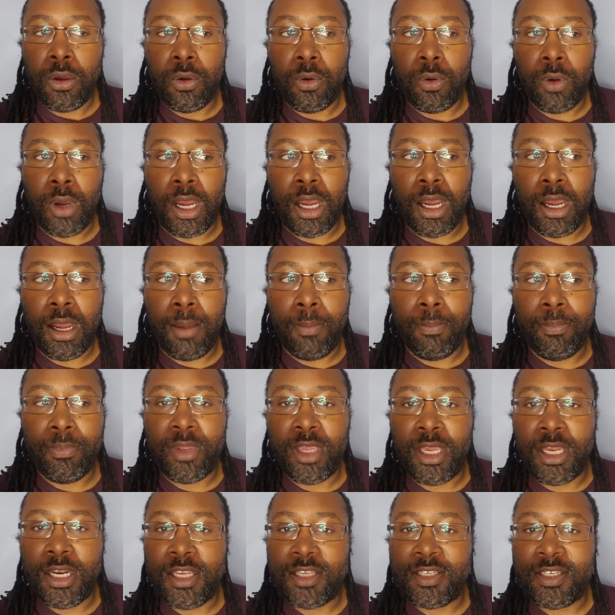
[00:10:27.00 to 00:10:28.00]

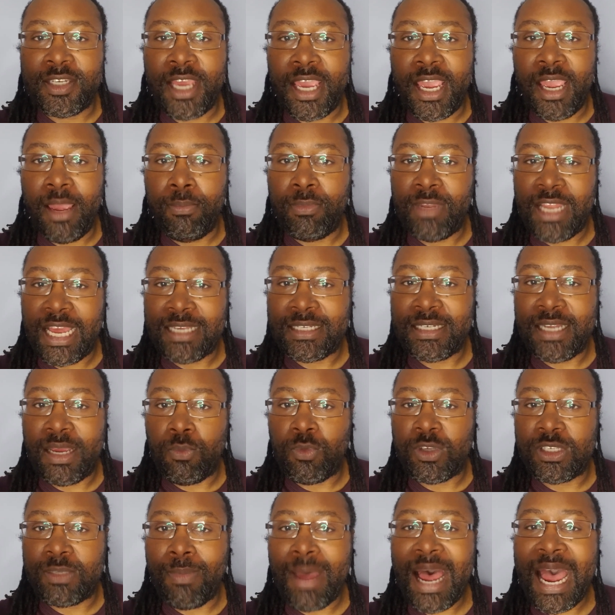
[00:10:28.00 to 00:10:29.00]
and his last
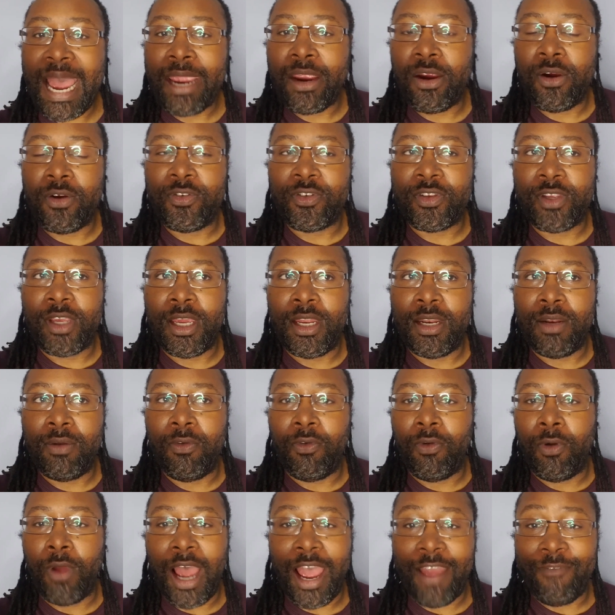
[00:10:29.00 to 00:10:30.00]
name was Myers.
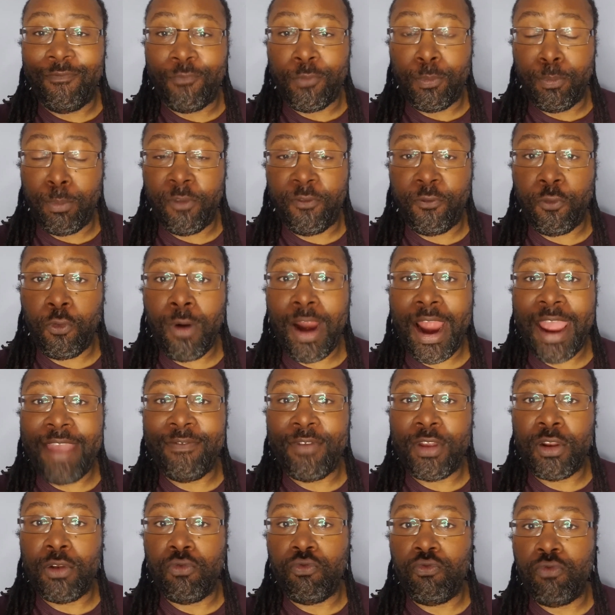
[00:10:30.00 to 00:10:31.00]
And before I
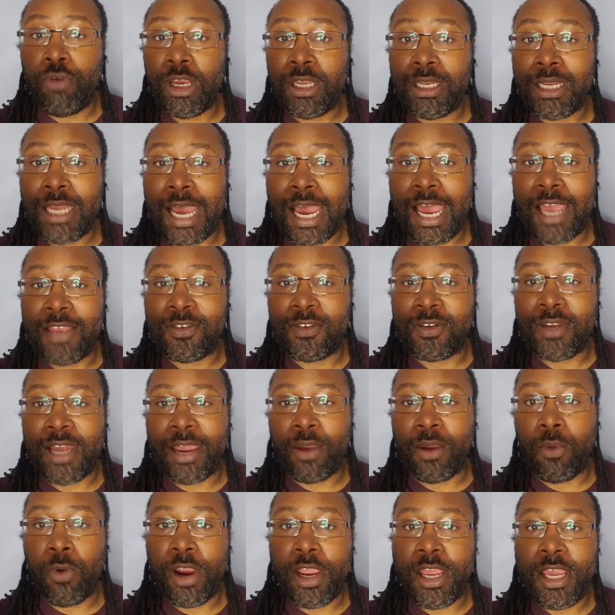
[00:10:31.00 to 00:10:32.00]
even realized
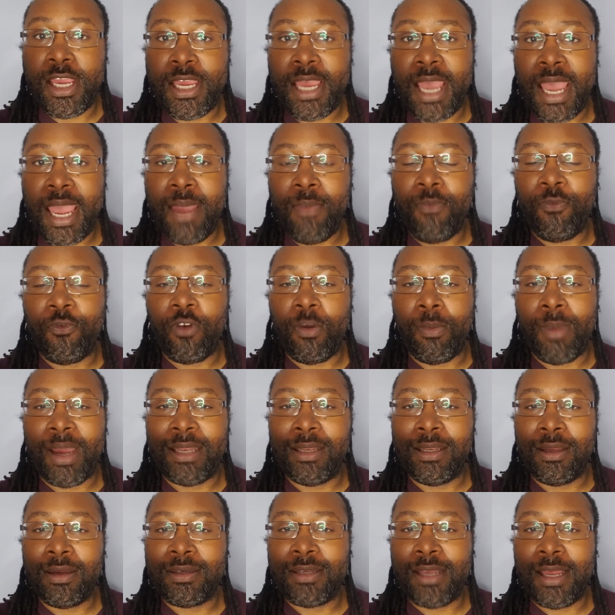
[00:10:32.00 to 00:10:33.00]
like where he came from, I
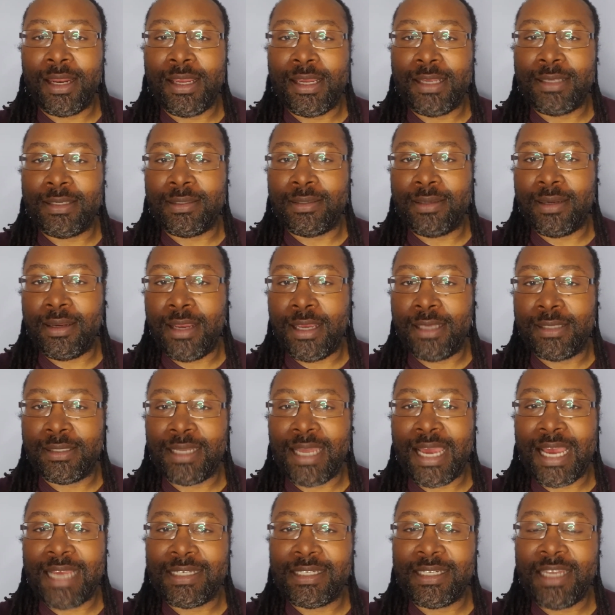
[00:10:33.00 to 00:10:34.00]
looked at his
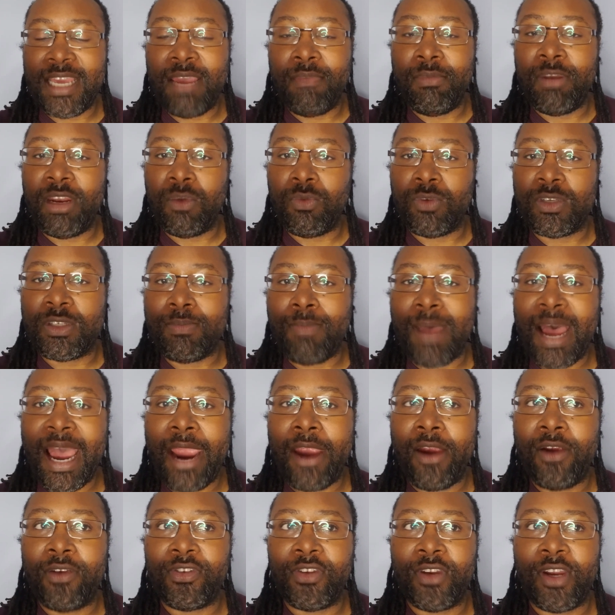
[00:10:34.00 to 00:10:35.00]
last name and it was
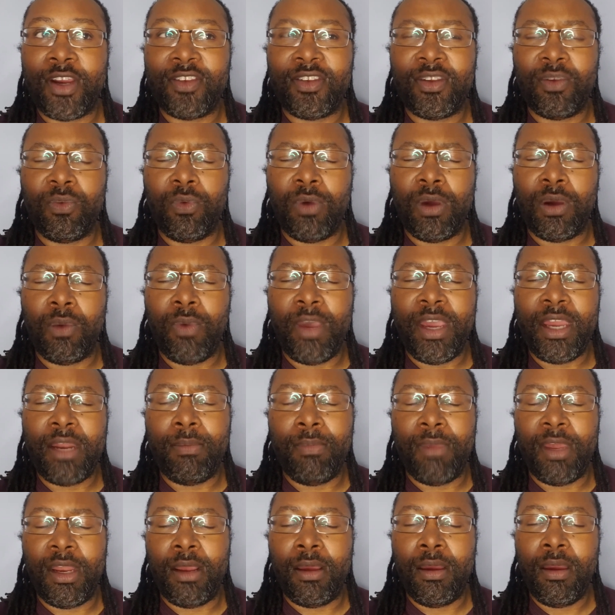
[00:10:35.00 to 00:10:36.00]
Myers, and I said, well, wait a
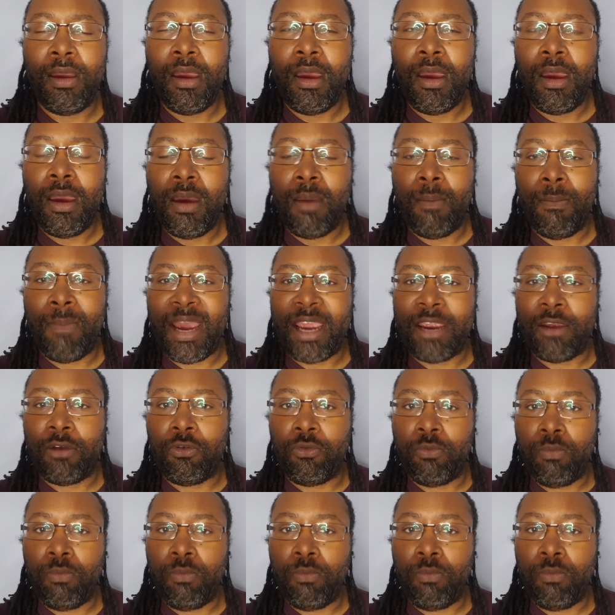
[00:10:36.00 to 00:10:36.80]
minute, my